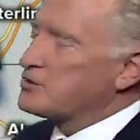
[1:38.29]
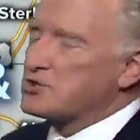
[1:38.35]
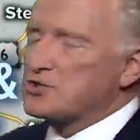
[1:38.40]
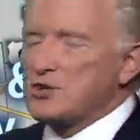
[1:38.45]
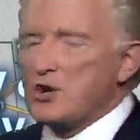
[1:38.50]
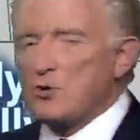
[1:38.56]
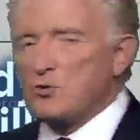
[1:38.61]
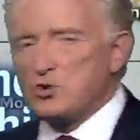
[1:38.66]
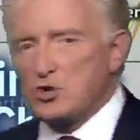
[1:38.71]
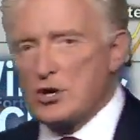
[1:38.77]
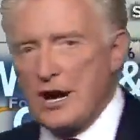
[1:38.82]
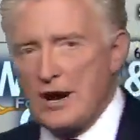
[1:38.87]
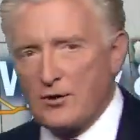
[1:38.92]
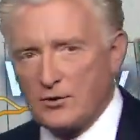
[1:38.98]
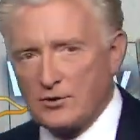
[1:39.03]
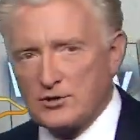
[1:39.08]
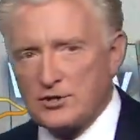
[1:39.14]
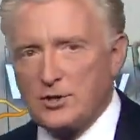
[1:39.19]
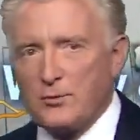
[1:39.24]
snow
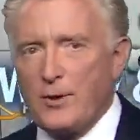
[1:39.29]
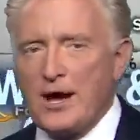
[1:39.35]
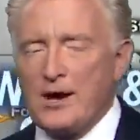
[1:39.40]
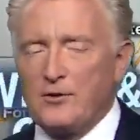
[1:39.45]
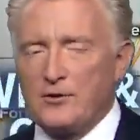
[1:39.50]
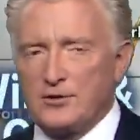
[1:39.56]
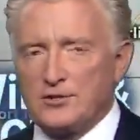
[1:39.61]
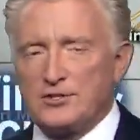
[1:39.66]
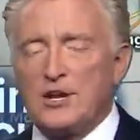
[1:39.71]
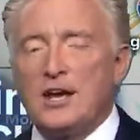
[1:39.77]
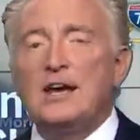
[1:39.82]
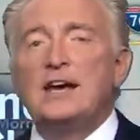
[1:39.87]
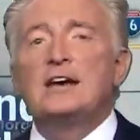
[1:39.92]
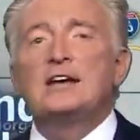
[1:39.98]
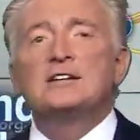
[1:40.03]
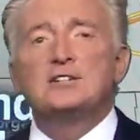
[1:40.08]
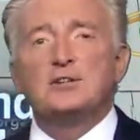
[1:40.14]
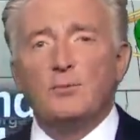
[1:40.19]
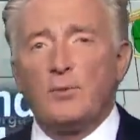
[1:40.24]
showers in the mountains.
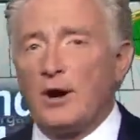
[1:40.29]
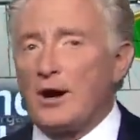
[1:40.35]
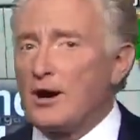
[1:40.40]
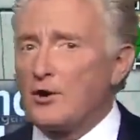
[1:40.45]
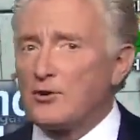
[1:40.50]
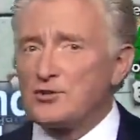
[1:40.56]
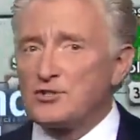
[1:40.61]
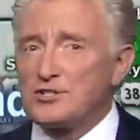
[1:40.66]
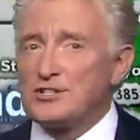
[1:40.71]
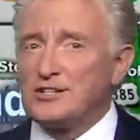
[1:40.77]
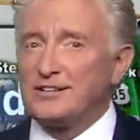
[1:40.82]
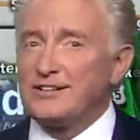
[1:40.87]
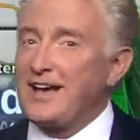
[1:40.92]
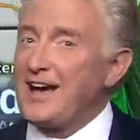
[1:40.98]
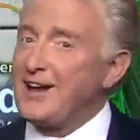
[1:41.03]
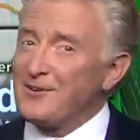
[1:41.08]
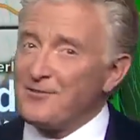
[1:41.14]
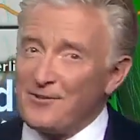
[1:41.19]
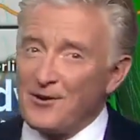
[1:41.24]
Tomorrow, still
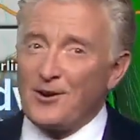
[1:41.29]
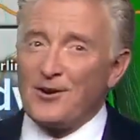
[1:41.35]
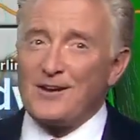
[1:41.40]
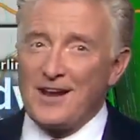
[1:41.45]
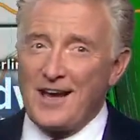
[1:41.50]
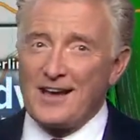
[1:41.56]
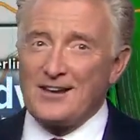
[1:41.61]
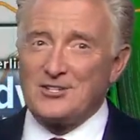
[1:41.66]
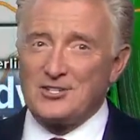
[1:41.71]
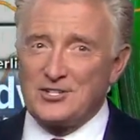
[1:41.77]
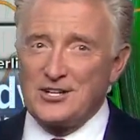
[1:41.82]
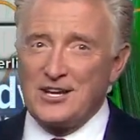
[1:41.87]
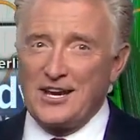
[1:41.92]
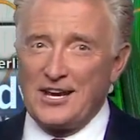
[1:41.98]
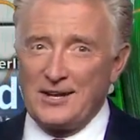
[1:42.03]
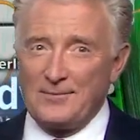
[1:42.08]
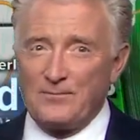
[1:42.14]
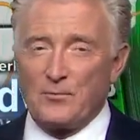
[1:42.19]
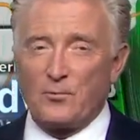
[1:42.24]
not a very nice
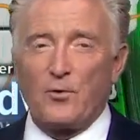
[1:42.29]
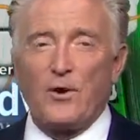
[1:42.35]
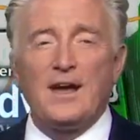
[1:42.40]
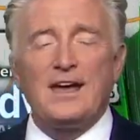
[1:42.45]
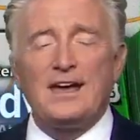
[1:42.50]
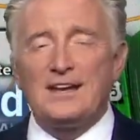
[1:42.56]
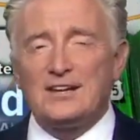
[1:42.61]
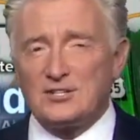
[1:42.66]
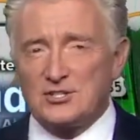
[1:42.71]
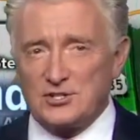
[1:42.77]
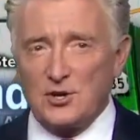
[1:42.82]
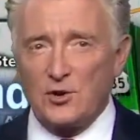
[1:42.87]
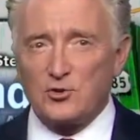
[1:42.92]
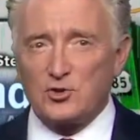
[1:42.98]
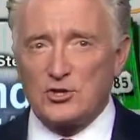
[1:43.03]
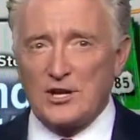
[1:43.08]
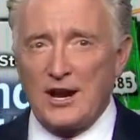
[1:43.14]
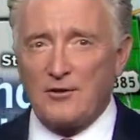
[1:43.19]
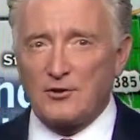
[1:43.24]
day. Rain and snow
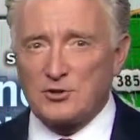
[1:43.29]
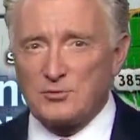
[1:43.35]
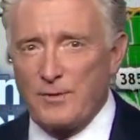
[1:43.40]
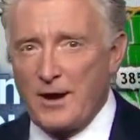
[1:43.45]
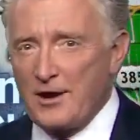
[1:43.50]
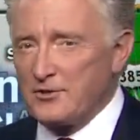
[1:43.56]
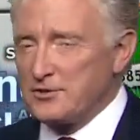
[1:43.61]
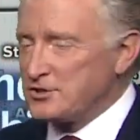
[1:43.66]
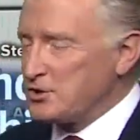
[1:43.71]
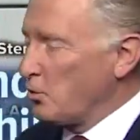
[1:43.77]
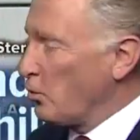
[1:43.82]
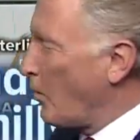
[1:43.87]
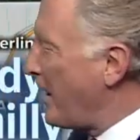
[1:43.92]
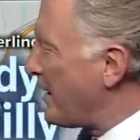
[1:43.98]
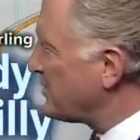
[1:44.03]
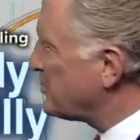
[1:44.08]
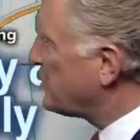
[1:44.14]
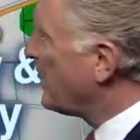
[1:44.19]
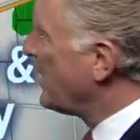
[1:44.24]
showers, mountains and
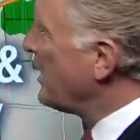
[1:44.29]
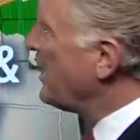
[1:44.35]
west,